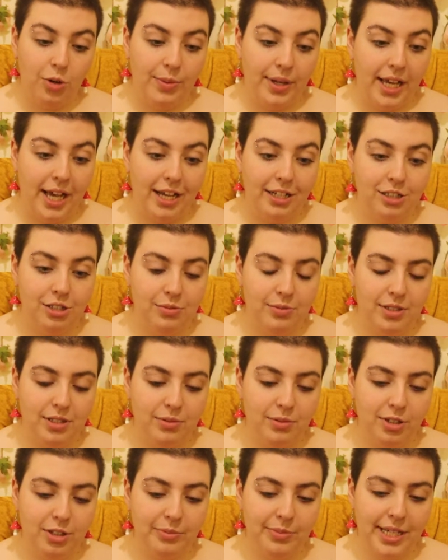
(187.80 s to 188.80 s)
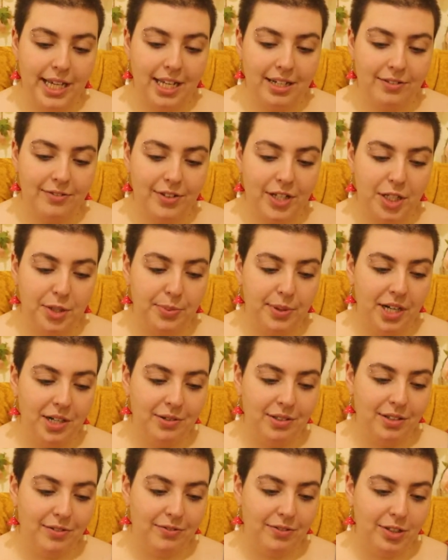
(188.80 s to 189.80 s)
Oh my gosh, when the world began to fall
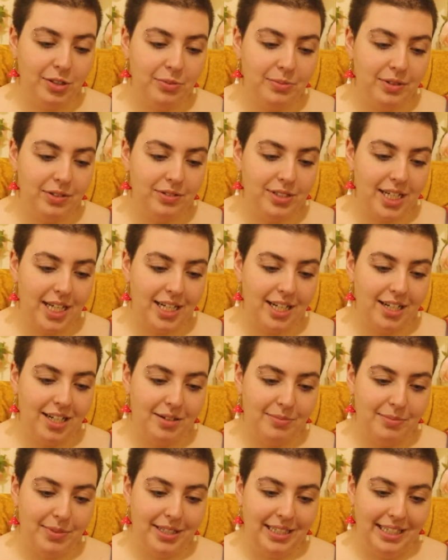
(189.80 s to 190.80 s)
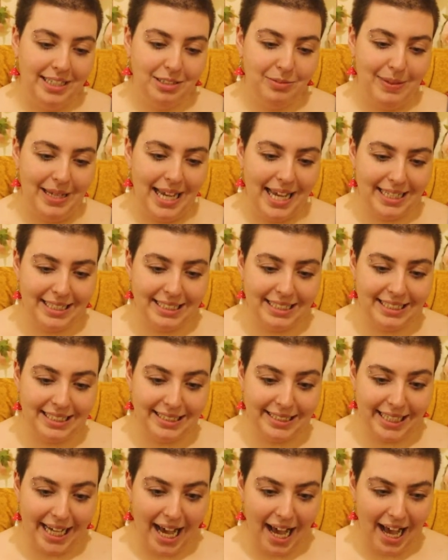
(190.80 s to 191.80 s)
apart, when the flu mutated and millions began to
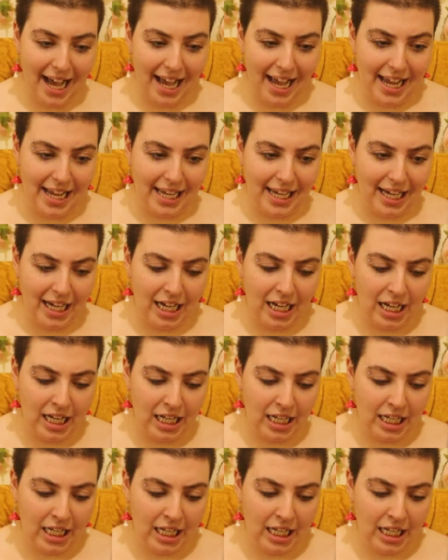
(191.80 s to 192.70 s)
die.